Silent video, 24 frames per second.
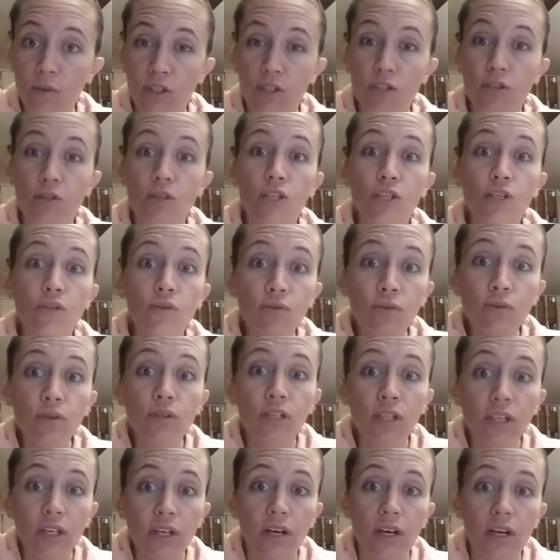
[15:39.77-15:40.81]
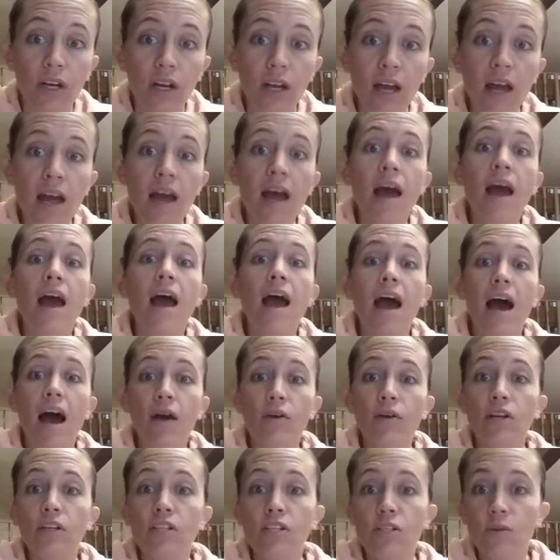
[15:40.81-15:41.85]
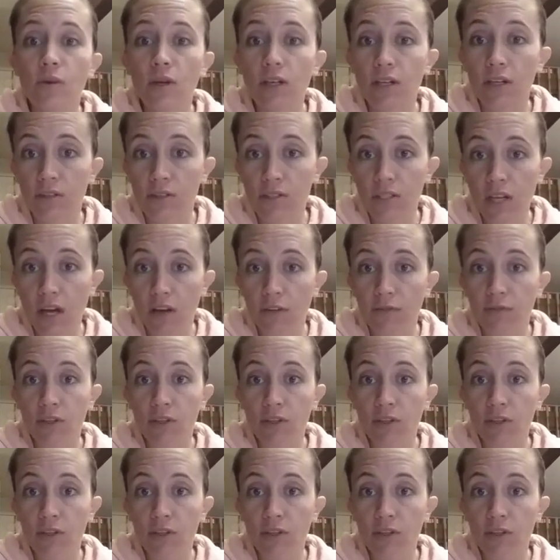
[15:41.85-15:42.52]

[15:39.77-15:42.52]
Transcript: So you learn how to do it yourself.